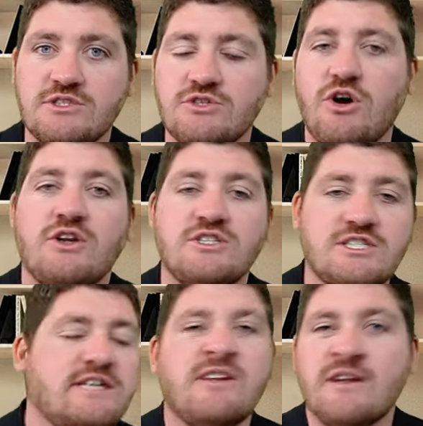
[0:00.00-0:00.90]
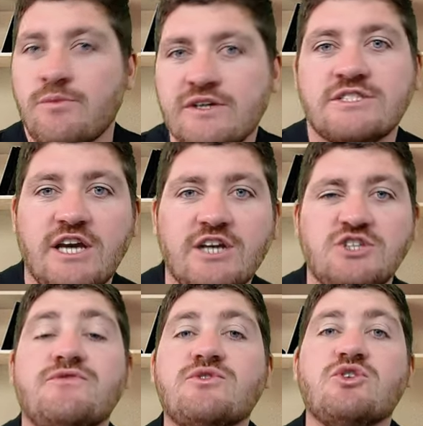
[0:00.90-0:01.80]
You can't just give it in a
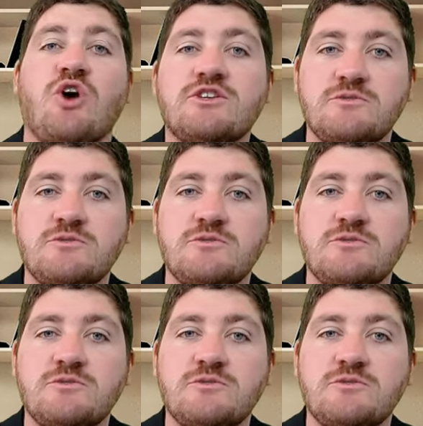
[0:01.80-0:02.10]
presentation. You've got